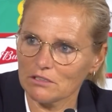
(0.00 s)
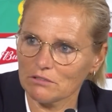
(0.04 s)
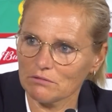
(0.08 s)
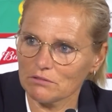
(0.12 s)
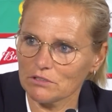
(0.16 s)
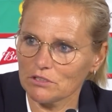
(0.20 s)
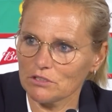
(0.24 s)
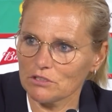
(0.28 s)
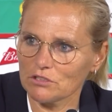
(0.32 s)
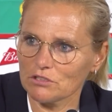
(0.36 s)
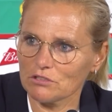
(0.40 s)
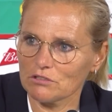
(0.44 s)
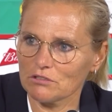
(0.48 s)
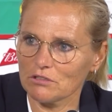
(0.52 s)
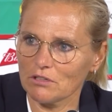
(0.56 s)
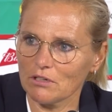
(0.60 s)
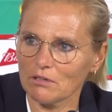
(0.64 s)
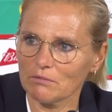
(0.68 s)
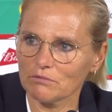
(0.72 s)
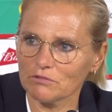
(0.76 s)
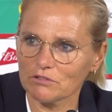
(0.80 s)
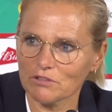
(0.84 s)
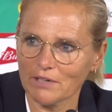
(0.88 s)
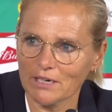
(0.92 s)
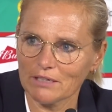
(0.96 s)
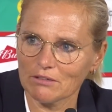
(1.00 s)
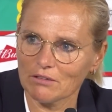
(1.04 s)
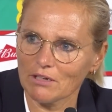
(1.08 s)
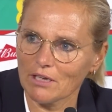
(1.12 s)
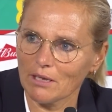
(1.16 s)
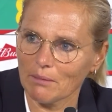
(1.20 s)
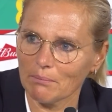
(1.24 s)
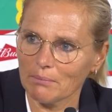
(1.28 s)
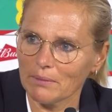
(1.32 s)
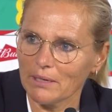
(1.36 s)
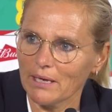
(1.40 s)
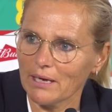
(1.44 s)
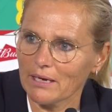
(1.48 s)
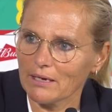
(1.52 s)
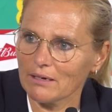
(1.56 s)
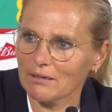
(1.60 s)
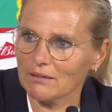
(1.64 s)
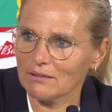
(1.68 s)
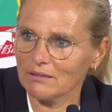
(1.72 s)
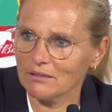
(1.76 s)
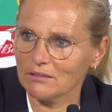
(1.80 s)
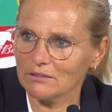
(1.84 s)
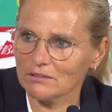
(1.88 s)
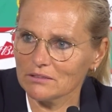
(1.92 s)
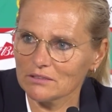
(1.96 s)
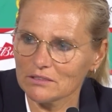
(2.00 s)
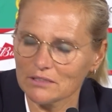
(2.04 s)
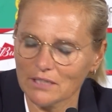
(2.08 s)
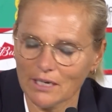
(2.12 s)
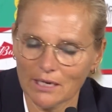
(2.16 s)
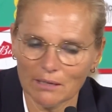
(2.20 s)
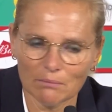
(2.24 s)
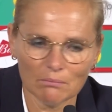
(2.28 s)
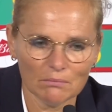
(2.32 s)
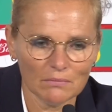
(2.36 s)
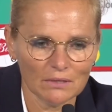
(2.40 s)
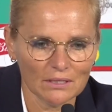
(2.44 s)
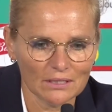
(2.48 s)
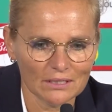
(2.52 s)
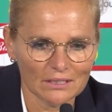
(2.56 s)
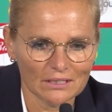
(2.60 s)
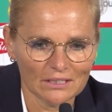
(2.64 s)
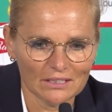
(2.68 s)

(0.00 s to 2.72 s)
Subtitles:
She was just trying to get back all the time.